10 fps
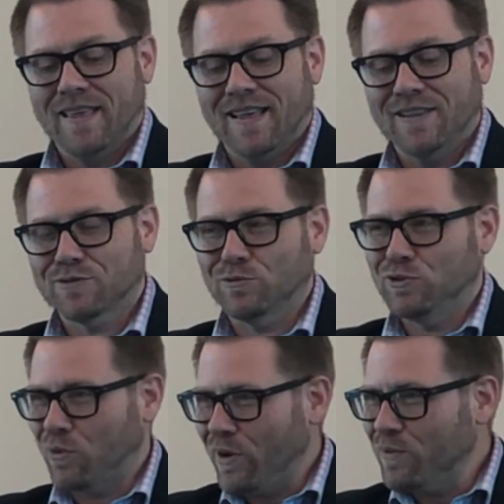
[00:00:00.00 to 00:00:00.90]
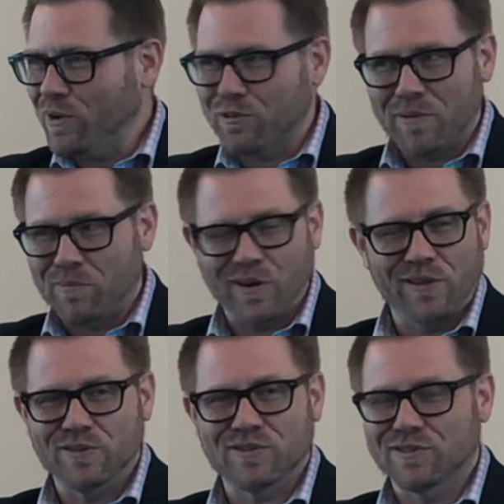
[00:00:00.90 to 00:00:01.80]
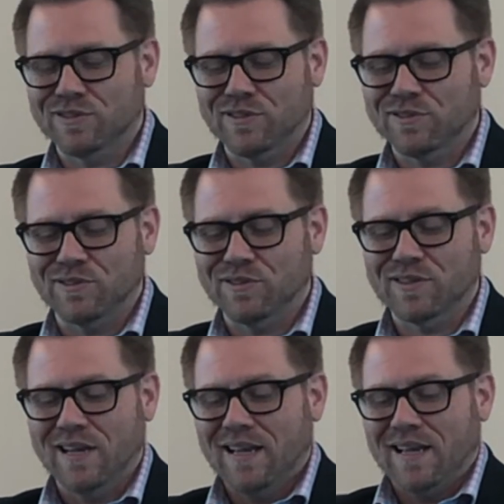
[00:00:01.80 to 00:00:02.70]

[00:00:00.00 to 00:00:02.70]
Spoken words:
And so join with me, brothers and sisters,